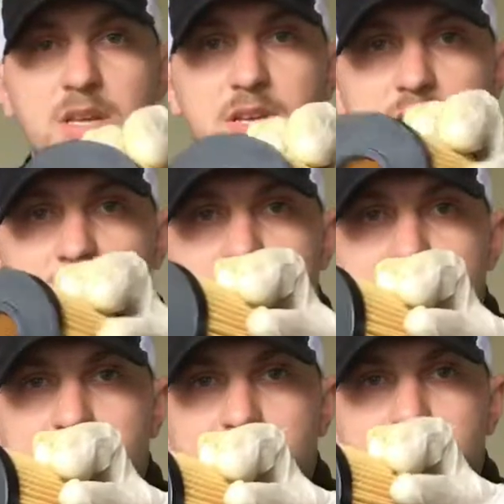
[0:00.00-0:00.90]

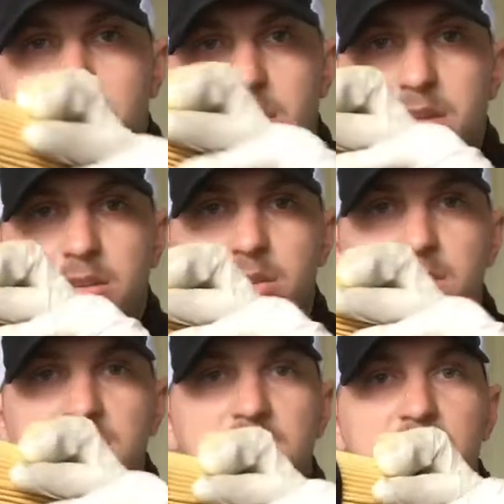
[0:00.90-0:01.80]
you
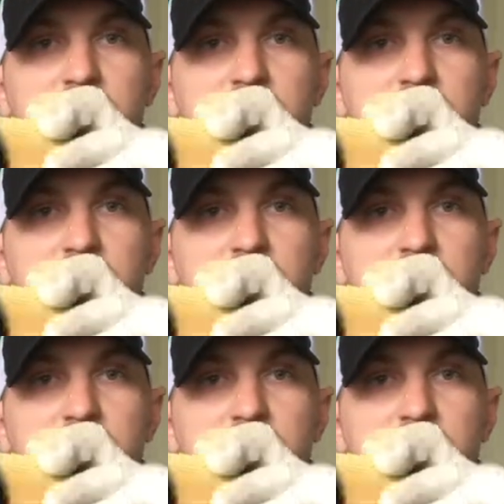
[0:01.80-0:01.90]
can see